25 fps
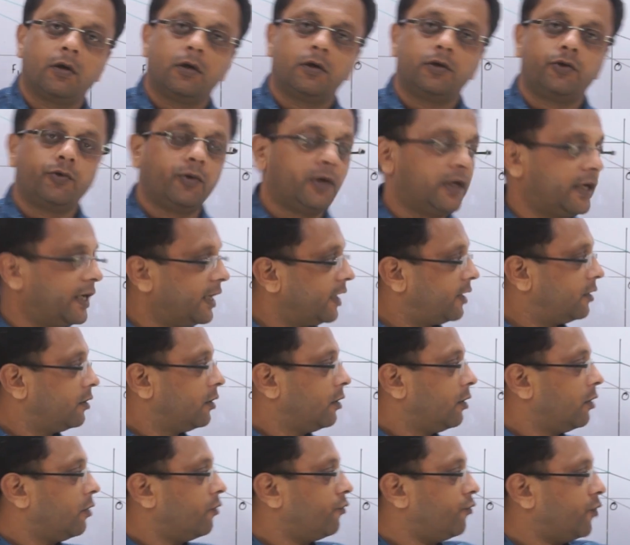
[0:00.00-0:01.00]
You will get
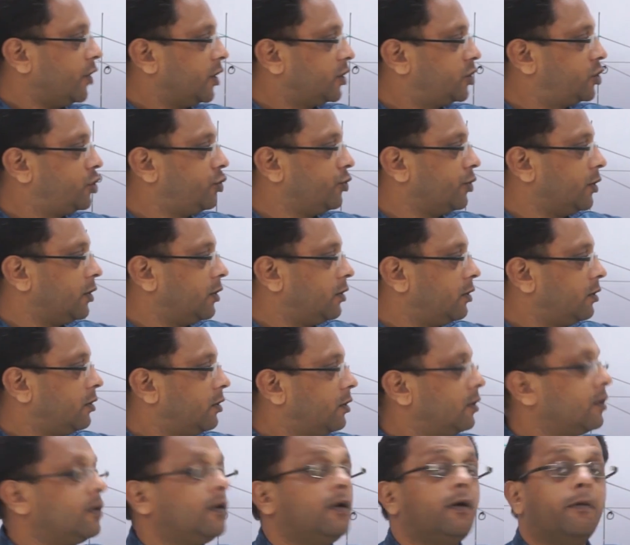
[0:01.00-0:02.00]
virtual,
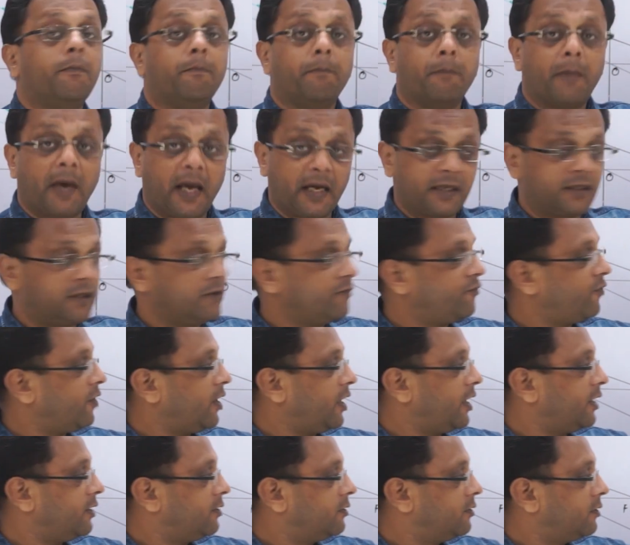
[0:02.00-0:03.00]

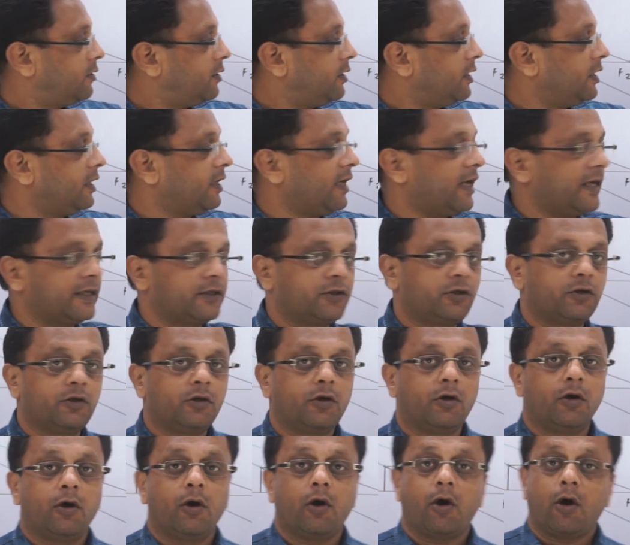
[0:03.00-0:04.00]
magnified, erect
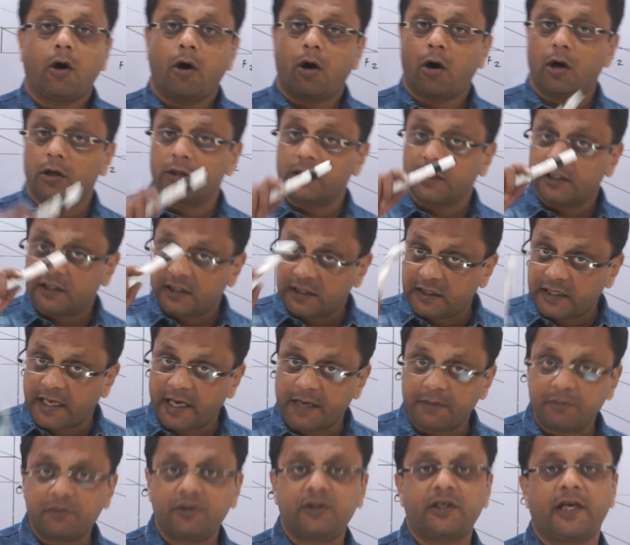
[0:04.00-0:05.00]
on the
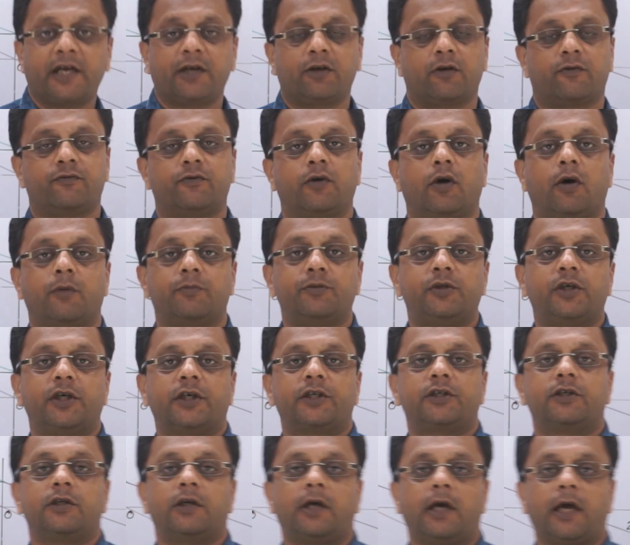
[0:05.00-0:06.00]
same side of the
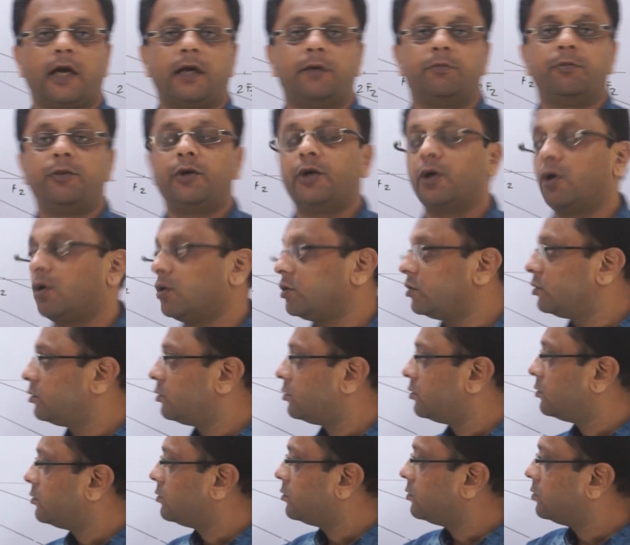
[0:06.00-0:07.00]
object and beyond
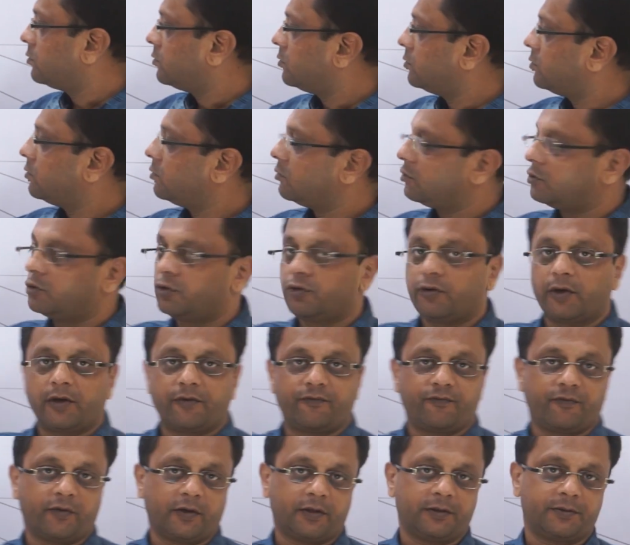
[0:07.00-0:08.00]
to
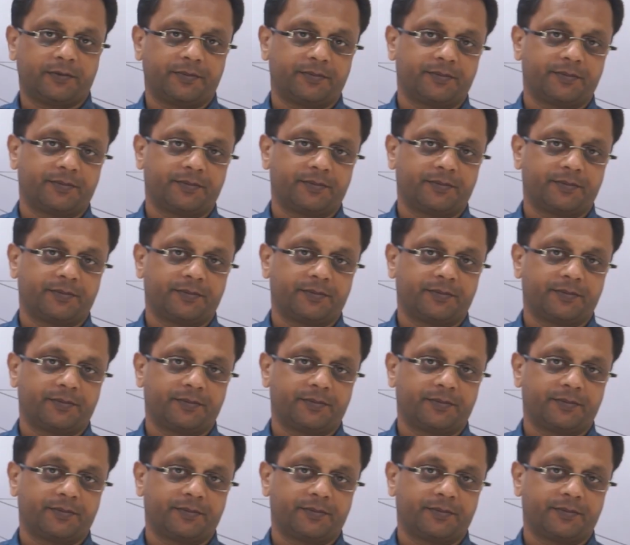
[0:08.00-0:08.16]
F1.